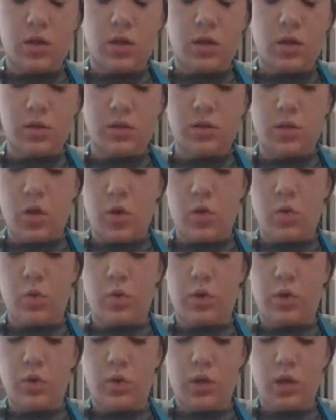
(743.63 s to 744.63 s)
so
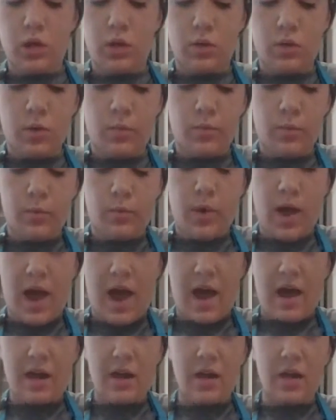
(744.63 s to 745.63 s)
you can
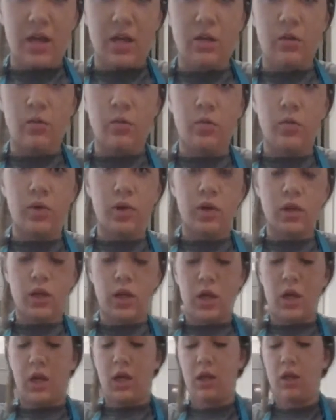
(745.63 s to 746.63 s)
add in
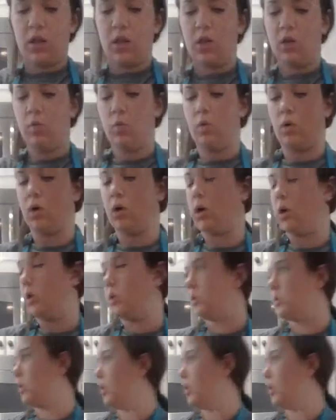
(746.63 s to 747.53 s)
really anything you want.